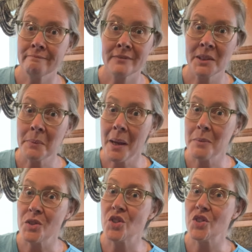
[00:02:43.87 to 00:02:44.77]
sometimes
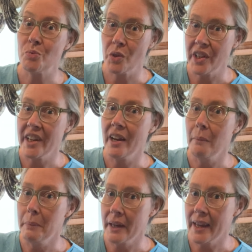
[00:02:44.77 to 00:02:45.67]
it's just really a
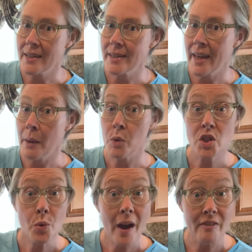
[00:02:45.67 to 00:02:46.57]
big guessy game. We
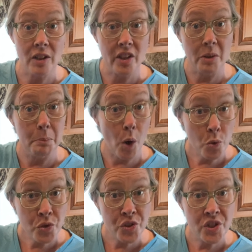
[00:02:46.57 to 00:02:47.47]
do have a little
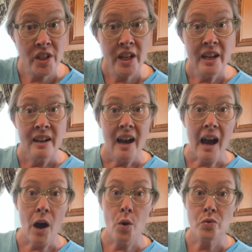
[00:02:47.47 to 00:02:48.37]
post
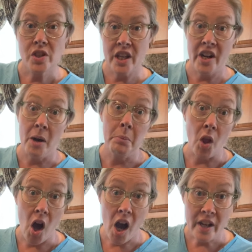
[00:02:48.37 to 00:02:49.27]
out in our
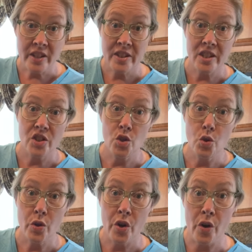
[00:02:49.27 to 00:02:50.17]
blogs, so
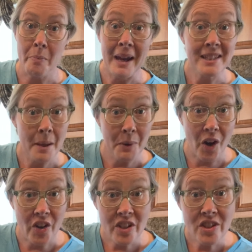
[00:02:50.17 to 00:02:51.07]
you can go to My Time
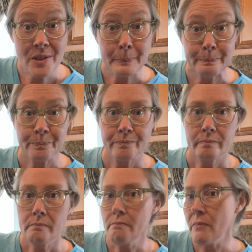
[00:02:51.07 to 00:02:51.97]
Gardens
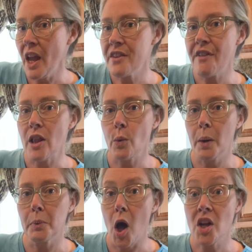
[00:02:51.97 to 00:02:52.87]
and follow our
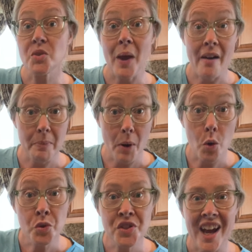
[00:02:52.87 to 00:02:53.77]
blogs. We have a
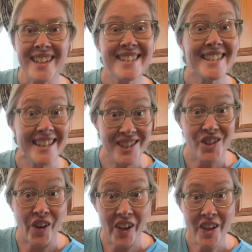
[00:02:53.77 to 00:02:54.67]
post on seed
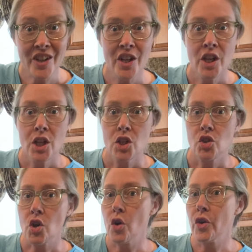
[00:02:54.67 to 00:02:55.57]
starting,
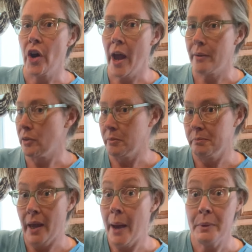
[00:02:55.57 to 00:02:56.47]
so you're
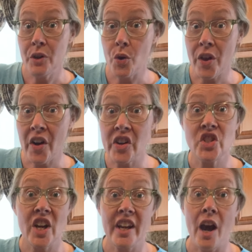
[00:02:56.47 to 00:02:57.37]
happy to go there and
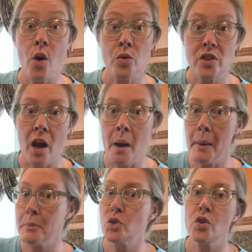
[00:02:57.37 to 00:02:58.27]
check it out.
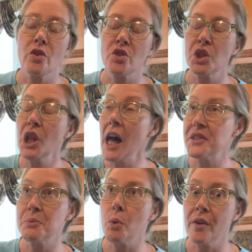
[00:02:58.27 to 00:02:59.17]
I'm sure there's
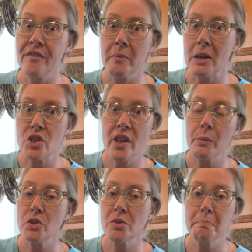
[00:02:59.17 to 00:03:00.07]
lots more information that
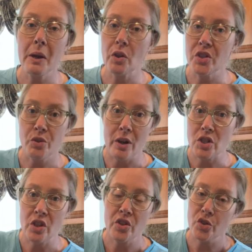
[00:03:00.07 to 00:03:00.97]
was just barely
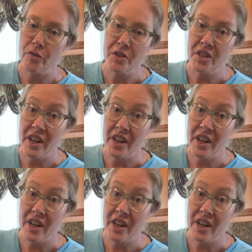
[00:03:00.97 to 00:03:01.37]
scratching the surface